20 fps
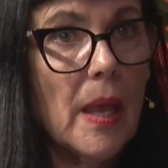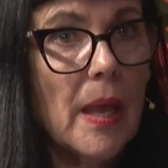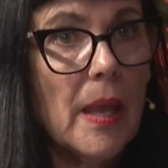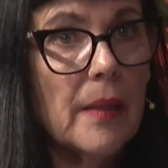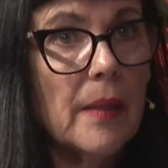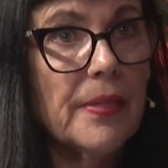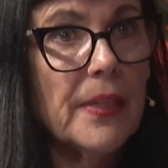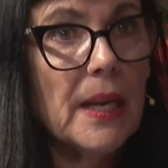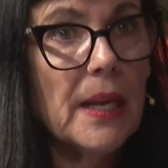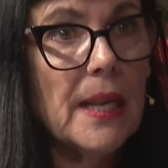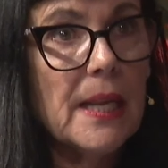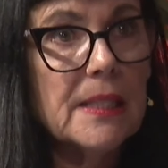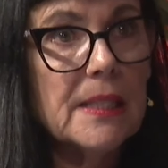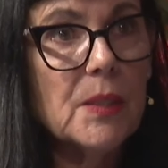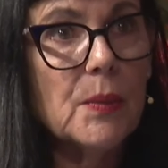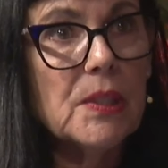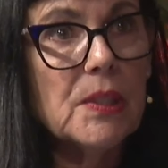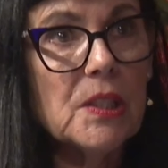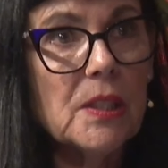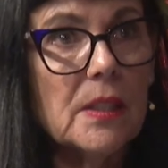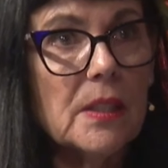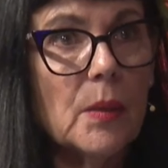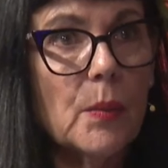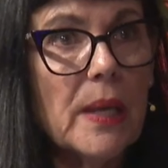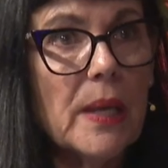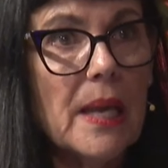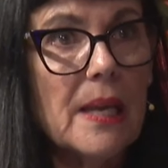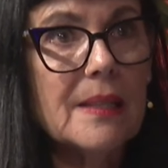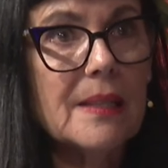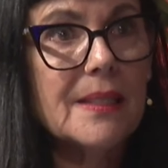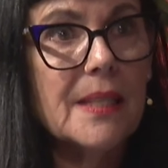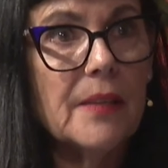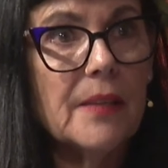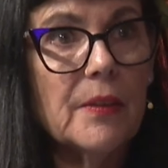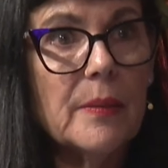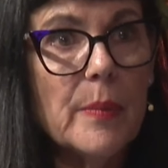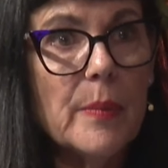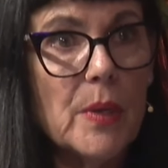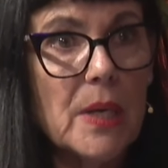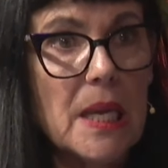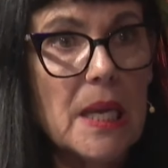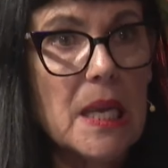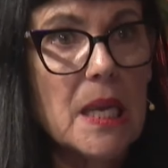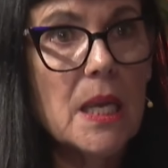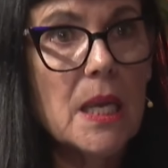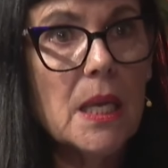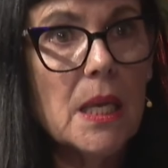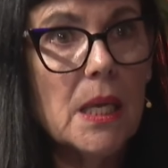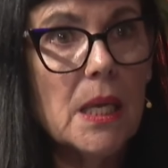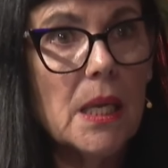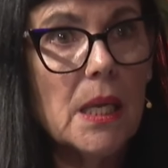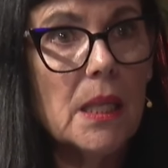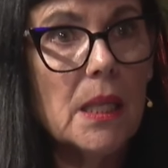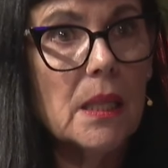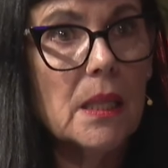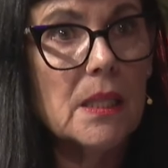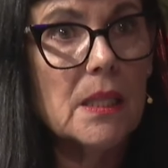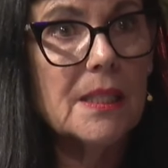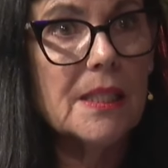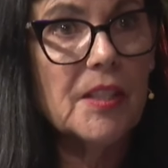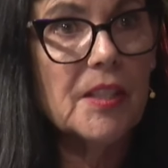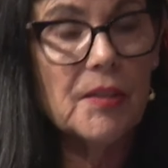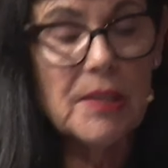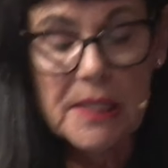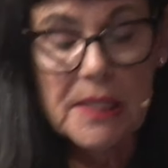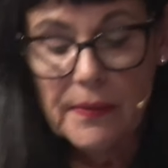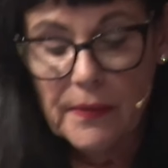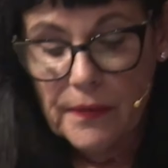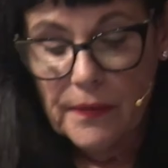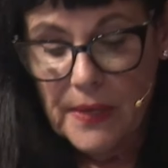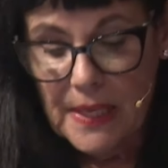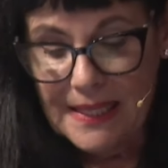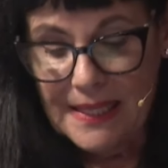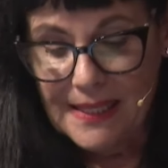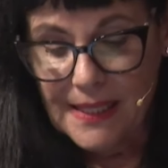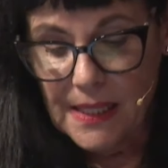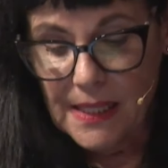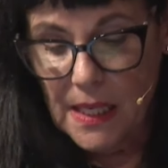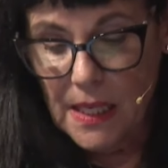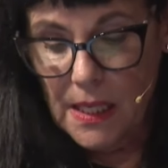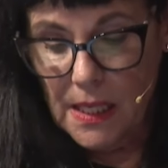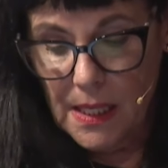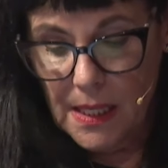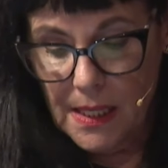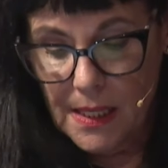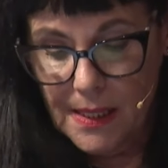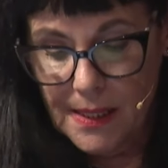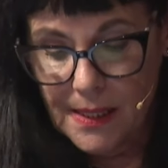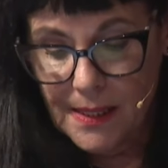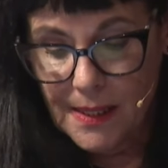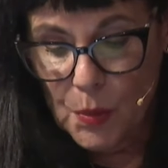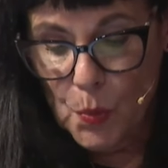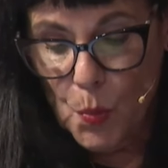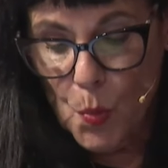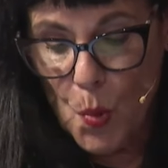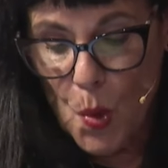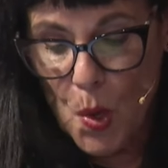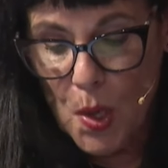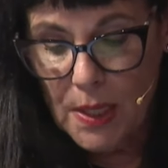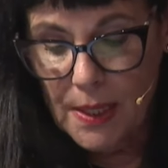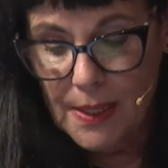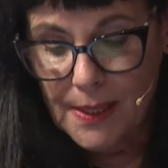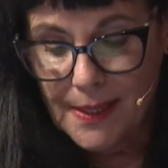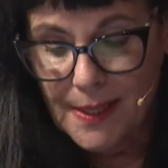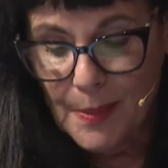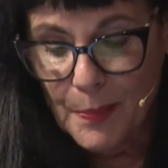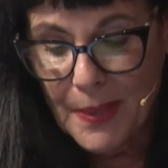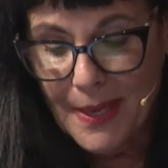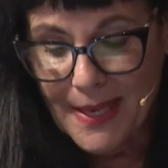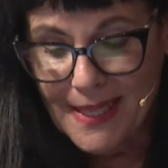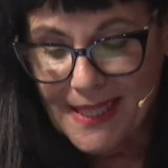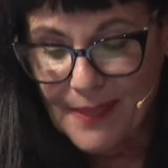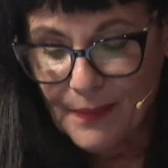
last question that we ask everybody in this series of events is, what is the piece of